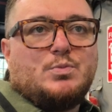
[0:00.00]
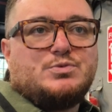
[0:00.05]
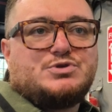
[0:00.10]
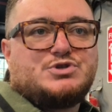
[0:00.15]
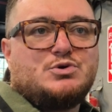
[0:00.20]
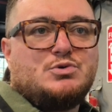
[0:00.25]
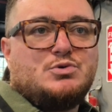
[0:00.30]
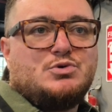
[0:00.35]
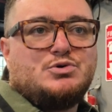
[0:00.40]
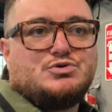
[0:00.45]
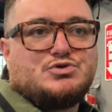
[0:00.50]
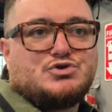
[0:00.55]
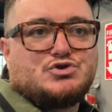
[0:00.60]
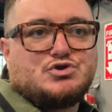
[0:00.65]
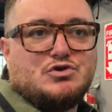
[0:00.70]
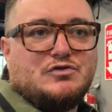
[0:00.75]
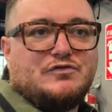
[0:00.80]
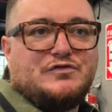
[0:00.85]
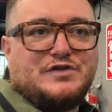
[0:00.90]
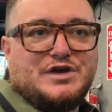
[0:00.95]
to
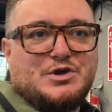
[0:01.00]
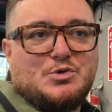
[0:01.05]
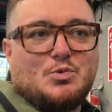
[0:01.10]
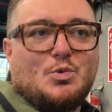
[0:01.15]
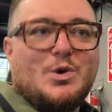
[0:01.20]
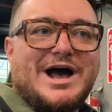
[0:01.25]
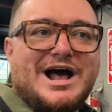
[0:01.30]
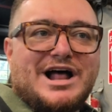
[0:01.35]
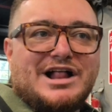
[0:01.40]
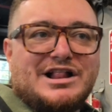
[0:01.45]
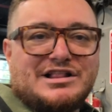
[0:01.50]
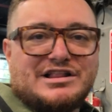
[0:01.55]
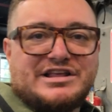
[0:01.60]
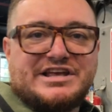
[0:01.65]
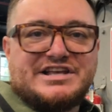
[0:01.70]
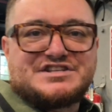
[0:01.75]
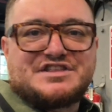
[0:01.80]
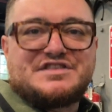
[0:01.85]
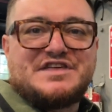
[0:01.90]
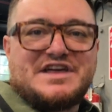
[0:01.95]
sous vide well
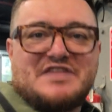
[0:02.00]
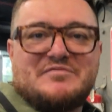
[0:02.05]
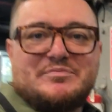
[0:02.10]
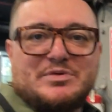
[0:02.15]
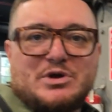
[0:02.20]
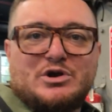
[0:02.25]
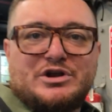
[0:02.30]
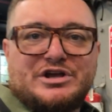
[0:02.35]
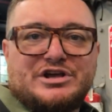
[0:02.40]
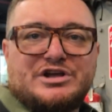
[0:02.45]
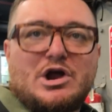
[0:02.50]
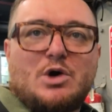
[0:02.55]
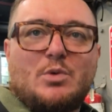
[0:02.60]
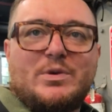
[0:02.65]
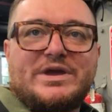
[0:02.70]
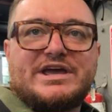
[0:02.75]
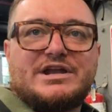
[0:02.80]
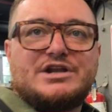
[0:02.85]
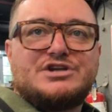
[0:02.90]
is a thing of beauty. We can